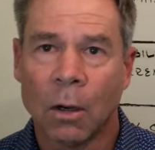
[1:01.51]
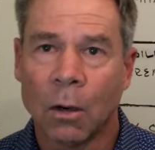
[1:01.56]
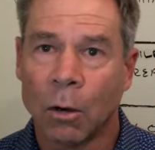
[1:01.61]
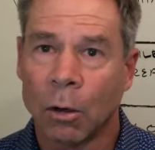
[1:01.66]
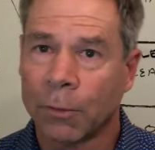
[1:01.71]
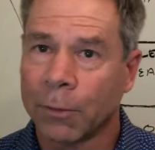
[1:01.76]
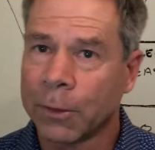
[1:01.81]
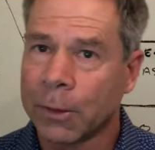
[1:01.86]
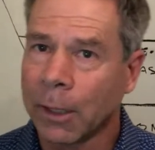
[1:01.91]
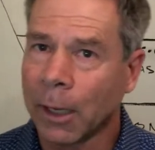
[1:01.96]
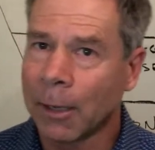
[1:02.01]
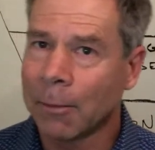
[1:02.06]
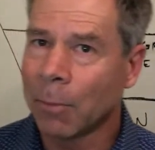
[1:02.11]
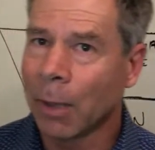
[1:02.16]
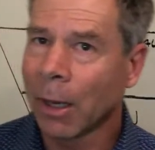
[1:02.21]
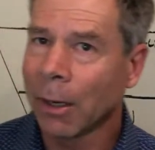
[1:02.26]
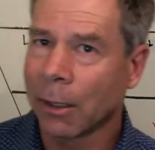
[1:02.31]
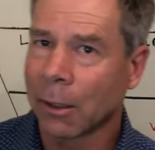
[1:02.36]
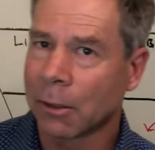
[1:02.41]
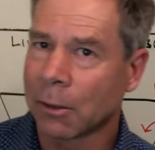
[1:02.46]
or for
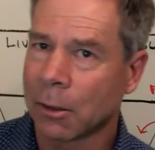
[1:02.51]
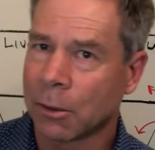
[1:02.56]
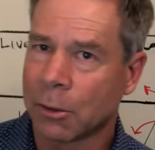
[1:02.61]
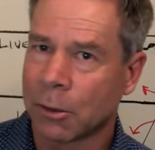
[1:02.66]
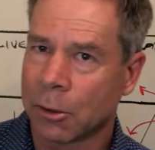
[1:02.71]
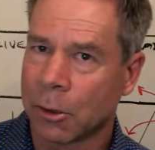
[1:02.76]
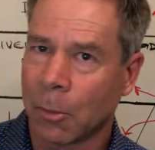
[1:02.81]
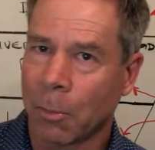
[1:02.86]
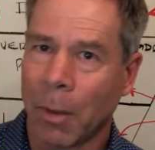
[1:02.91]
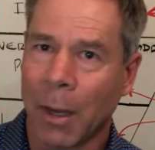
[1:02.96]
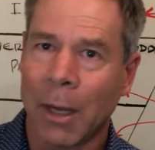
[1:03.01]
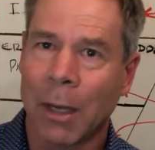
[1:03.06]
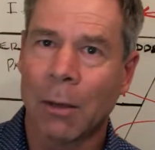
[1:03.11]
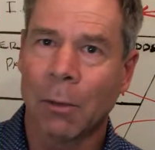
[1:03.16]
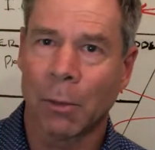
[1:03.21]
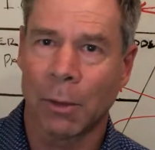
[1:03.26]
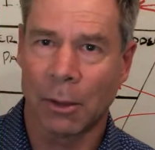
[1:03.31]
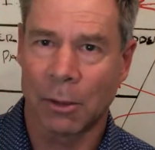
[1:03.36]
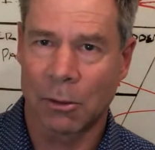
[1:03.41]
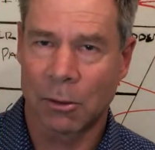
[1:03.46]
diabetics, such as the
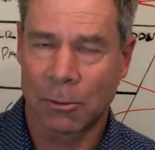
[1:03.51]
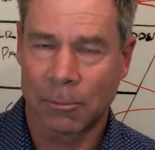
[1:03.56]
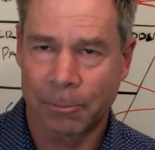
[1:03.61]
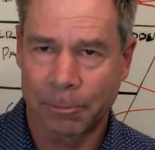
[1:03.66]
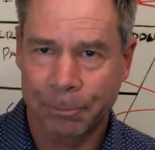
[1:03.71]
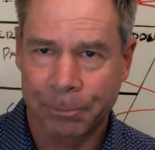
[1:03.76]
pancreas,